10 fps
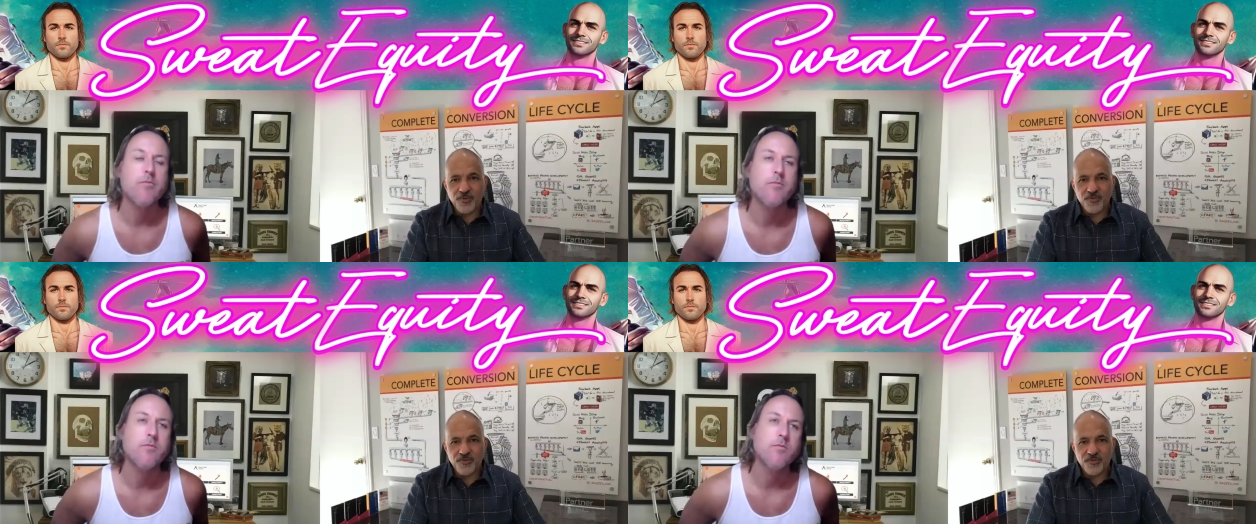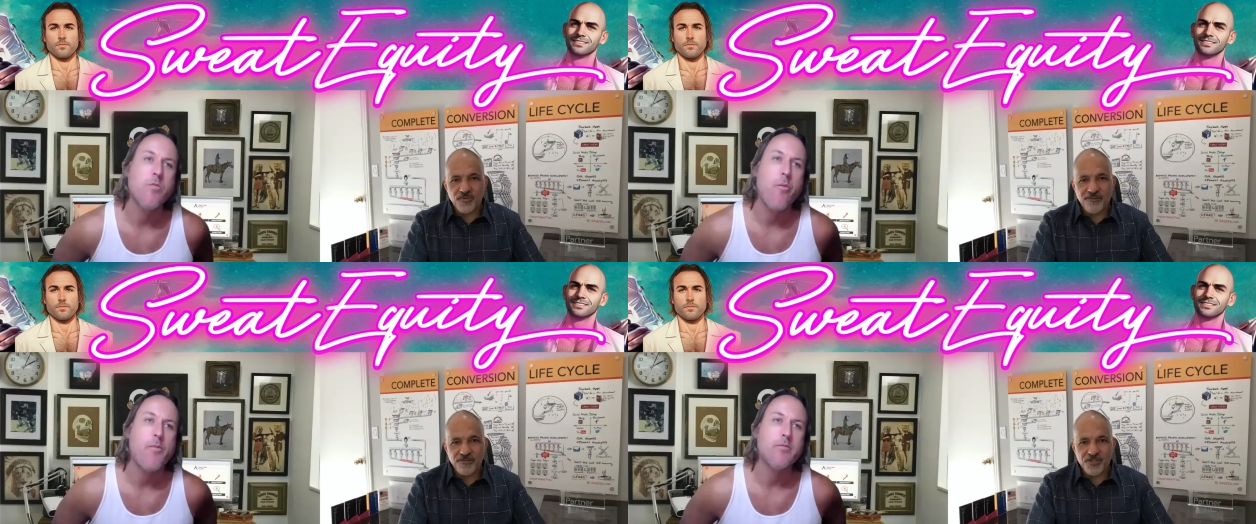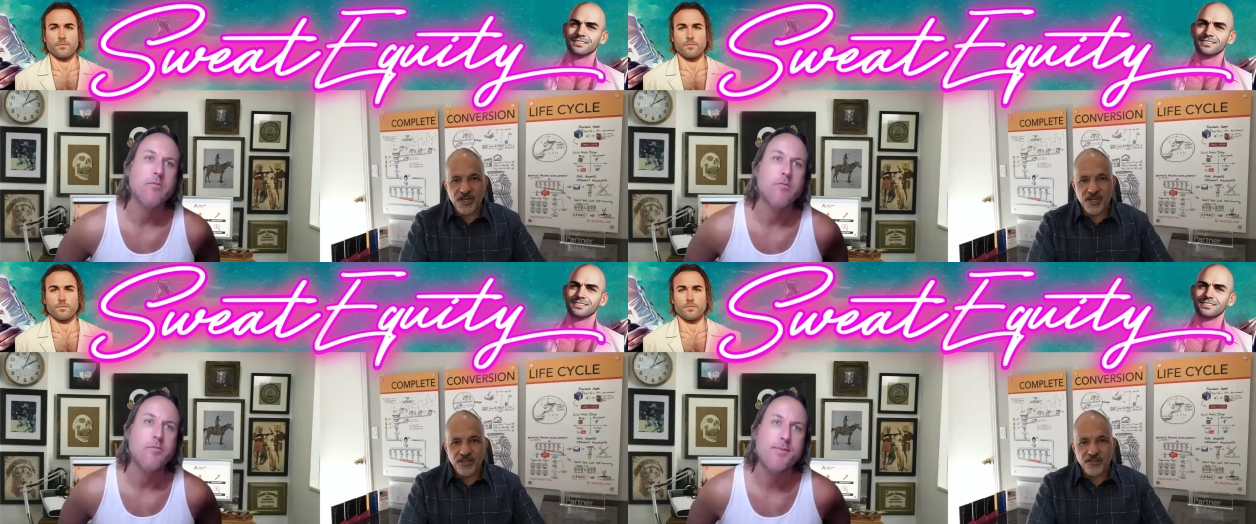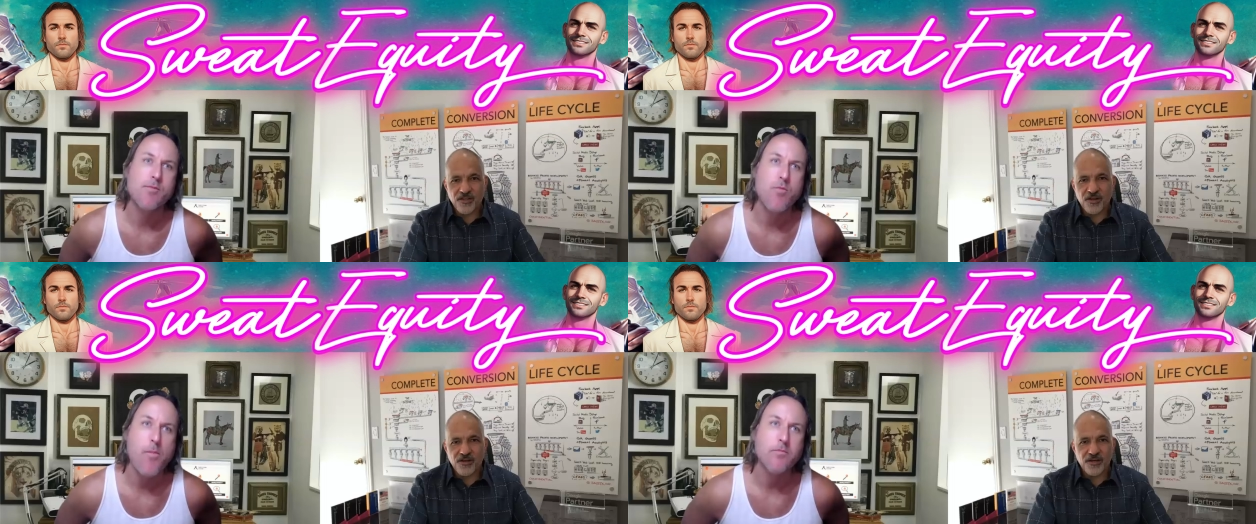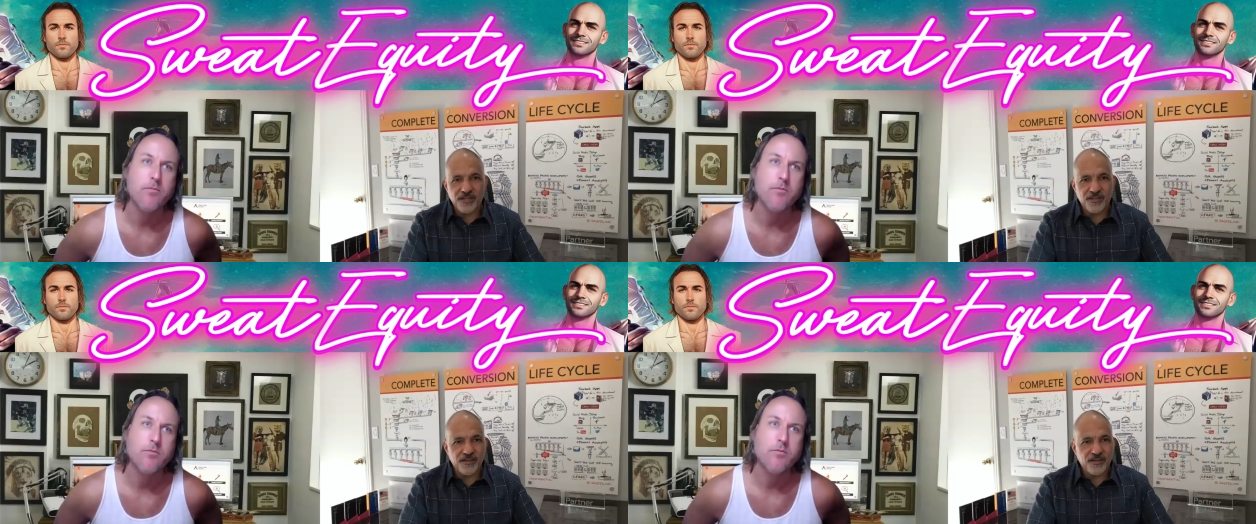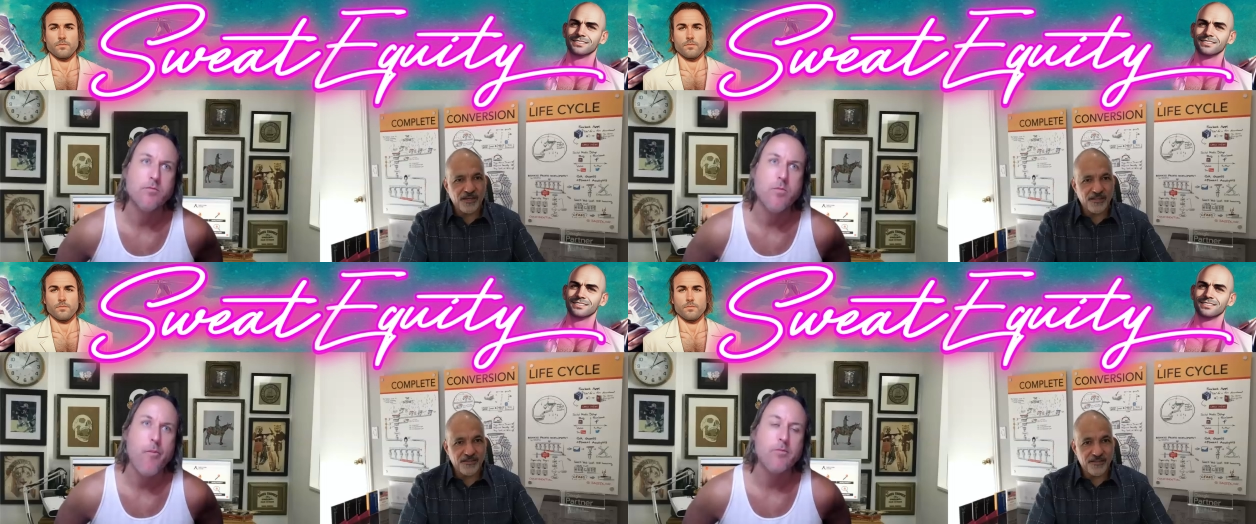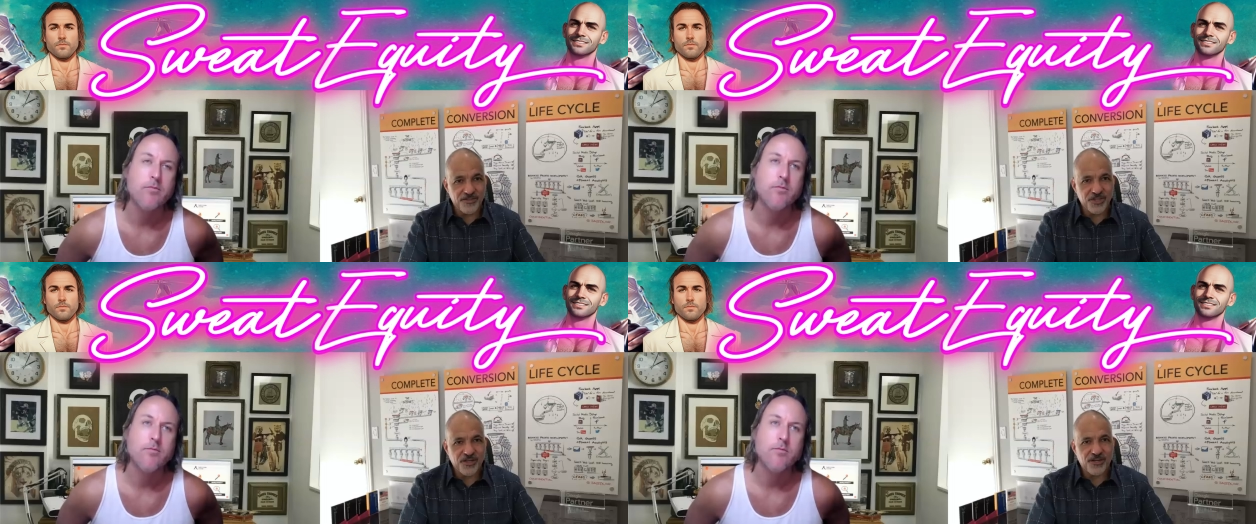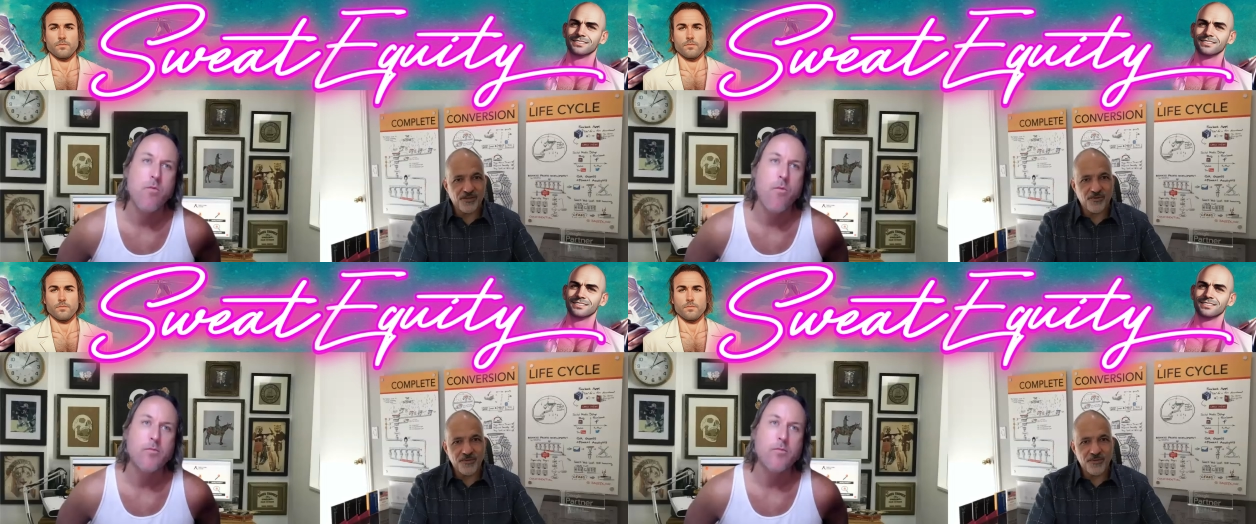Speaker 1: the opportunity to have a chat, Law, and I, I did check out your